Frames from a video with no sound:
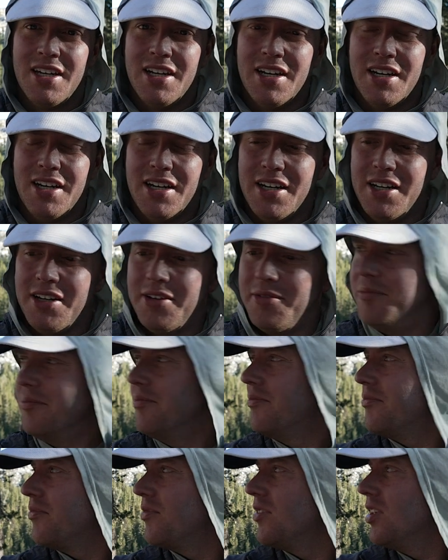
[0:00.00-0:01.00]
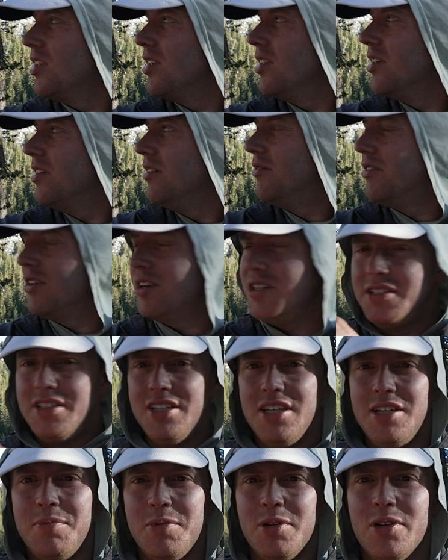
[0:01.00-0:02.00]
very
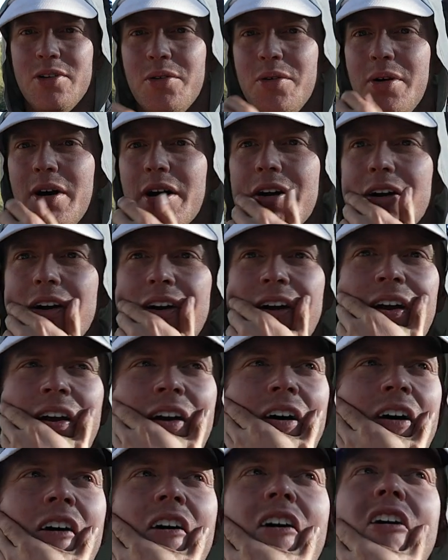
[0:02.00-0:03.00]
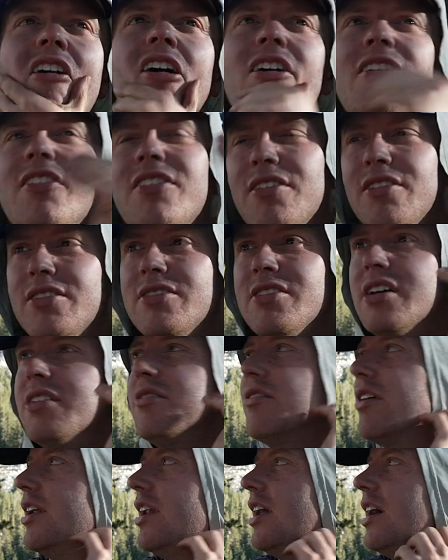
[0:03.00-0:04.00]
deep into the water because of the sun
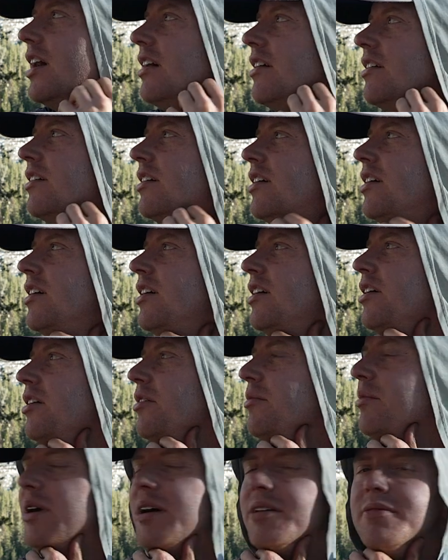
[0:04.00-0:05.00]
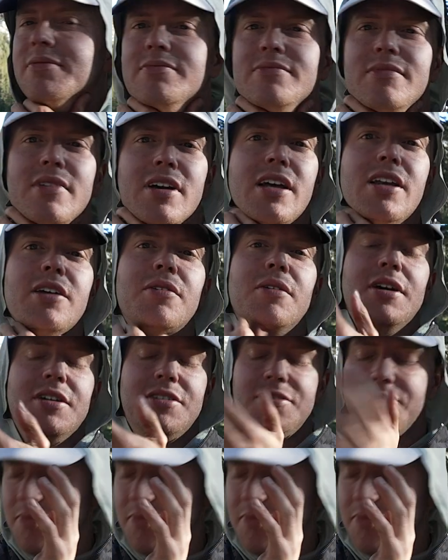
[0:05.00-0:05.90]
right now. But anyways,